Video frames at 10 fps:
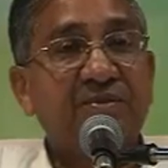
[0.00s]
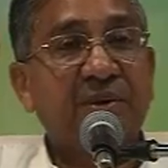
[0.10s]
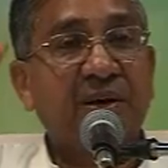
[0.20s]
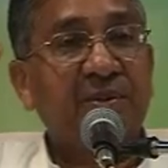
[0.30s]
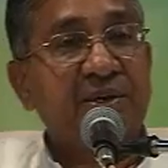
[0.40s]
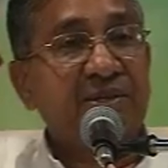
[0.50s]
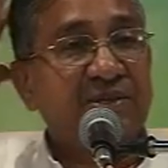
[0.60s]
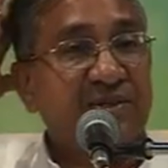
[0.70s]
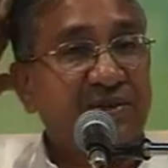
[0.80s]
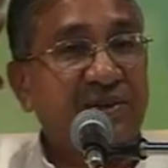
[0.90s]
Baba
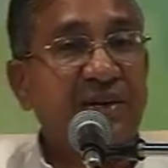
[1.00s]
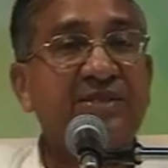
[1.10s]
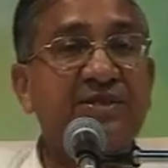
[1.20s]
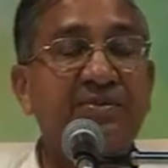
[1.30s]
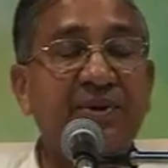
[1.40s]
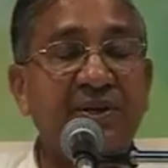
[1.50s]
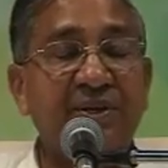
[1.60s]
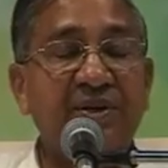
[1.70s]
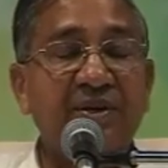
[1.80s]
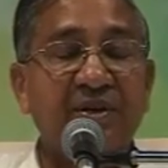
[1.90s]
just touched
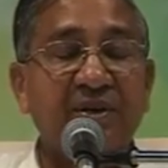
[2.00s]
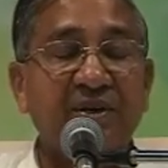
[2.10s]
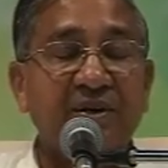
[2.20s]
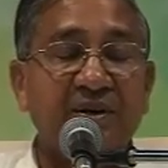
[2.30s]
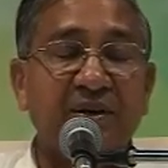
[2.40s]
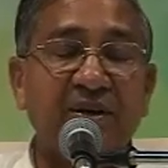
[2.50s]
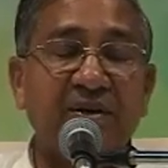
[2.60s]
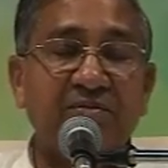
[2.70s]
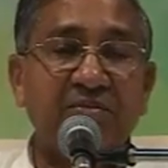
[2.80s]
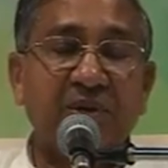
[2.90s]
me, I
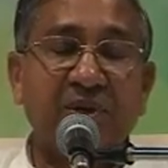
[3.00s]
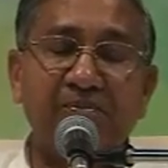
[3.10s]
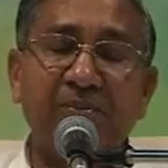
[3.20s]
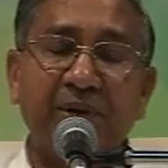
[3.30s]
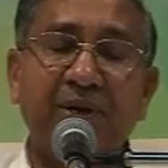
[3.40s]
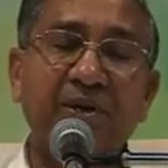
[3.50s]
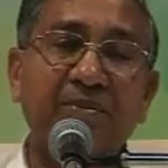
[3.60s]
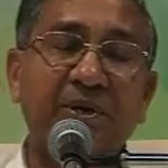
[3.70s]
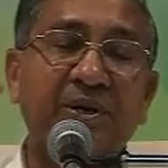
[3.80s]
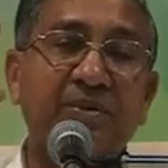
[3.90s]
completely
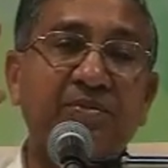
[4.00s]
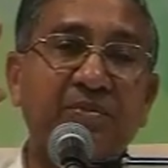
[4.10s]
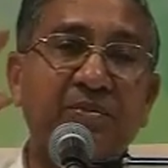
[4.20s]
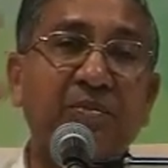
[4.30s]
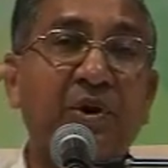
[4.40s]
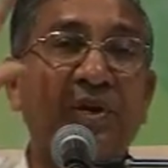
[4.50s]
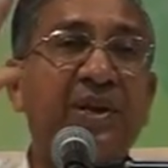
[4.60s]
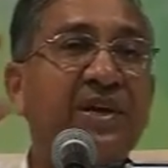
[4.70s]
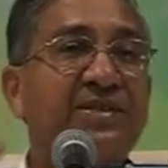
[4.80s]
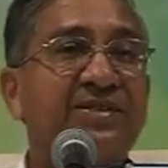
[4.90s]
became
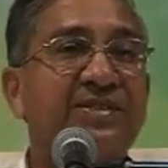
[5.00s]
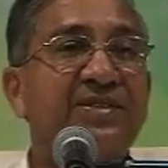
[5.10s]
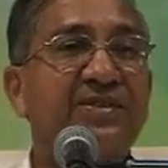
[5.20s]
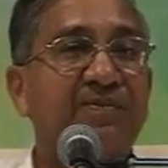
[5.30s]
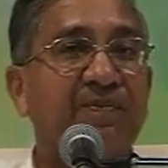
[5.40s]
bodiless.